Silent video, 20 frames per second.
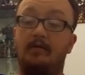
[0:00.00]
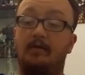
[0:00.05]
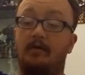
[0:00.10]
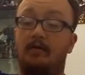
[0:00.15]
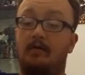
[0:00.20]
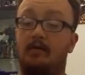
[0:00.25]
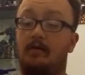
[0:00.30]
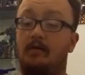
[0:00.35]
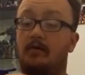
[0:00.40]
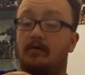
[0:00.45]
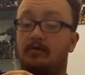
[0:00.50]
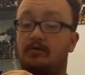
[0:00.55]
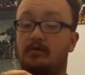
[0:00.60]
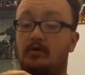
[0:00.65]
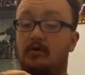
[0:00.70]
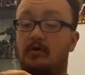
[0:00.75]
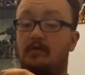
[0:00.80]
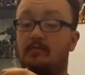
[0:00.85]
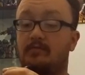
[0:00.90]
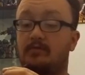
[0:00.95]
on
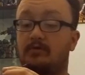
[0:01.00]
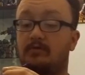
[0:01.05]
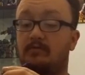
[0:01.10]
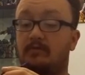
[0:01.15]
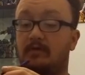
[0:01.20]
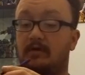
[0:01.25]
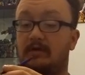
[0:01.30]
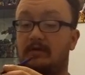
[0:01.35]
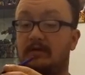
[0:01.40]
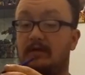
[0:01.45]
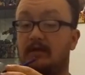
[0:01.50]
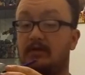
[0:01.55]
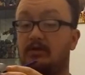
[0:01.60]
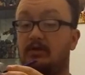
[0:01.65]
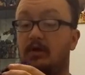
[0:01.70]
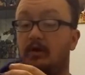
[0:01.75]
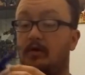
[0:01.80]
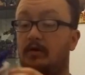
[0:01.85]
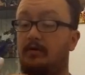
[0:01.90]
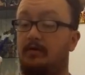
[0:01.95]
his arms. It's a
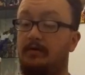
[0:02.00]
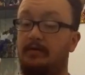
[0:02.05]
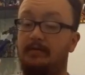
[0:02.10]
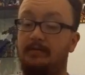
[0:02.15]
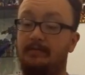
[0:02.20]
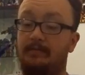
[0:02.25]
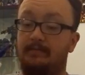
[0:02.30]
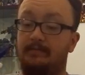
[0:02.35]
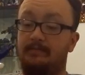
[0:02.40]
nice gun.